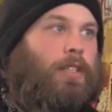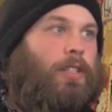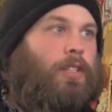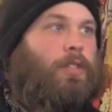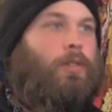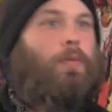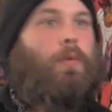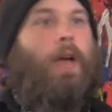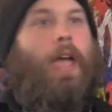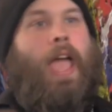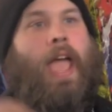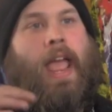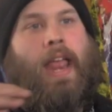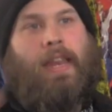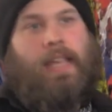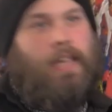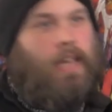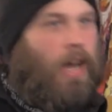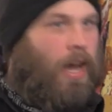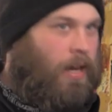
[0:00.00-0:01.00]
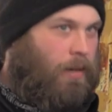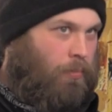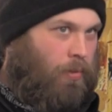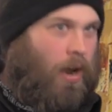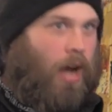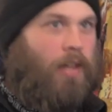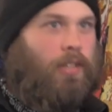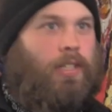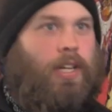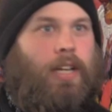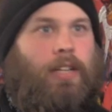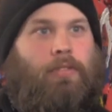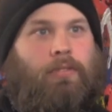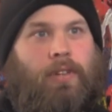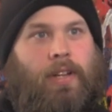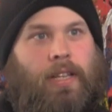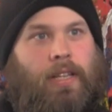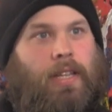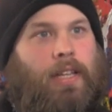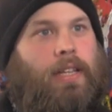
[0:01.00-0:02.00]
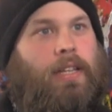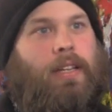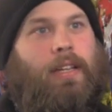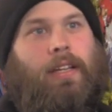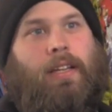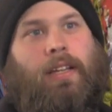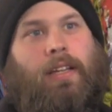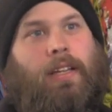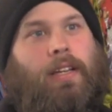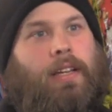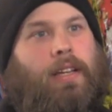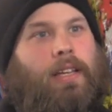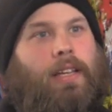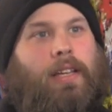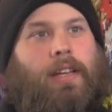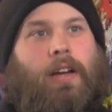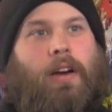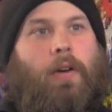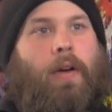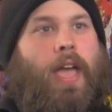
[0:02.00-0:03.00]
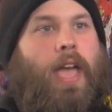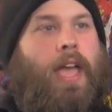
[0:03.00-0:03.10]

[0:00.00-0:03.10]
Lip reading: to do any kind of project, really. You know,